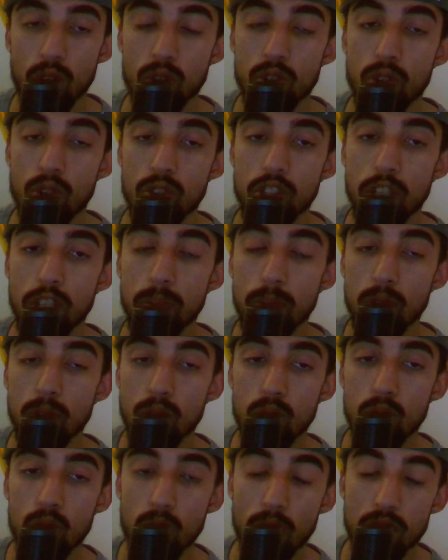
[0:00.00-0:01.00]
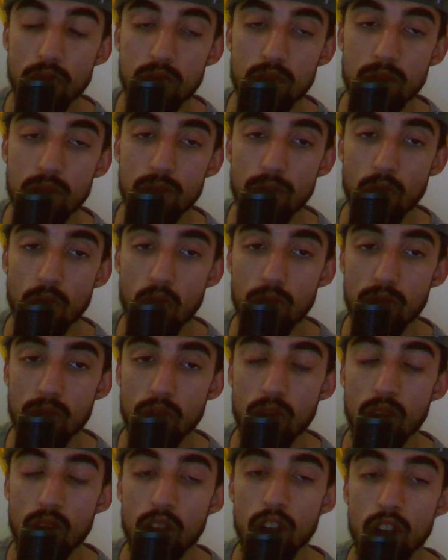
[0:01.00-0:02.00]
Your typical Western
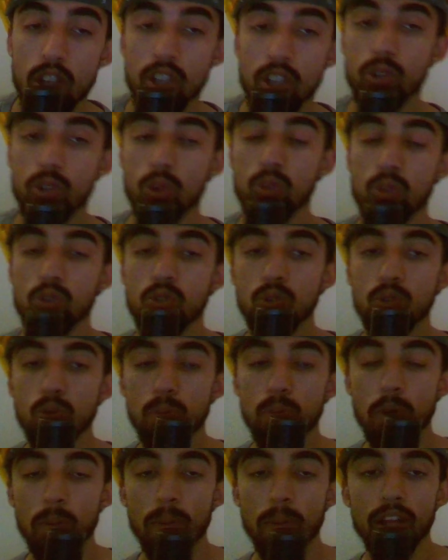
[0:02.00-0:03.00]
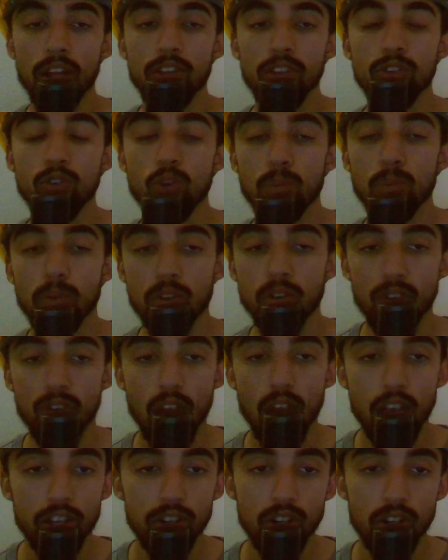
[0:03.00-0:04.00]
father, your Superman, your
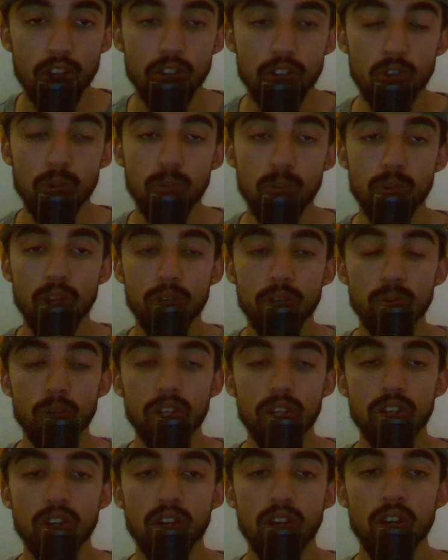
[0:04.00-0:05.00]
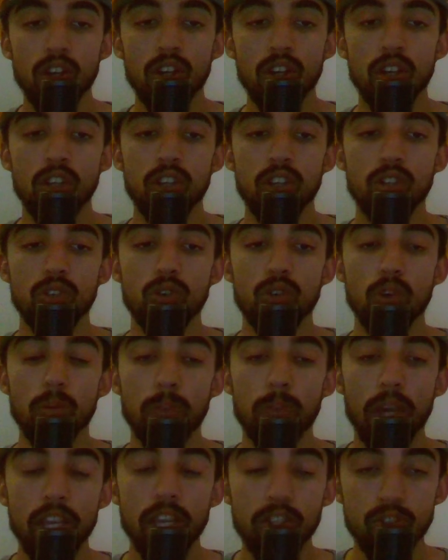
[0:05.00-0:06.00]
provider, your breadwinner, your
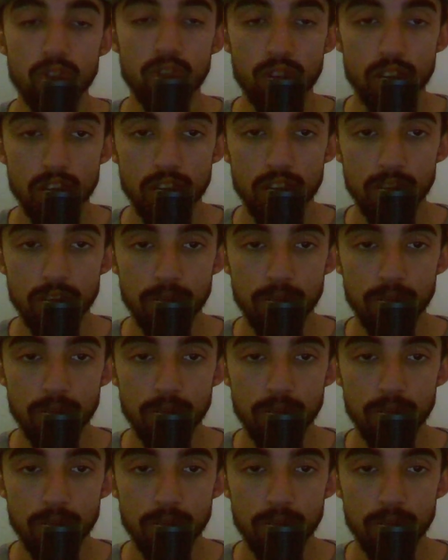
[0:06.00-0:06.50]
patriot.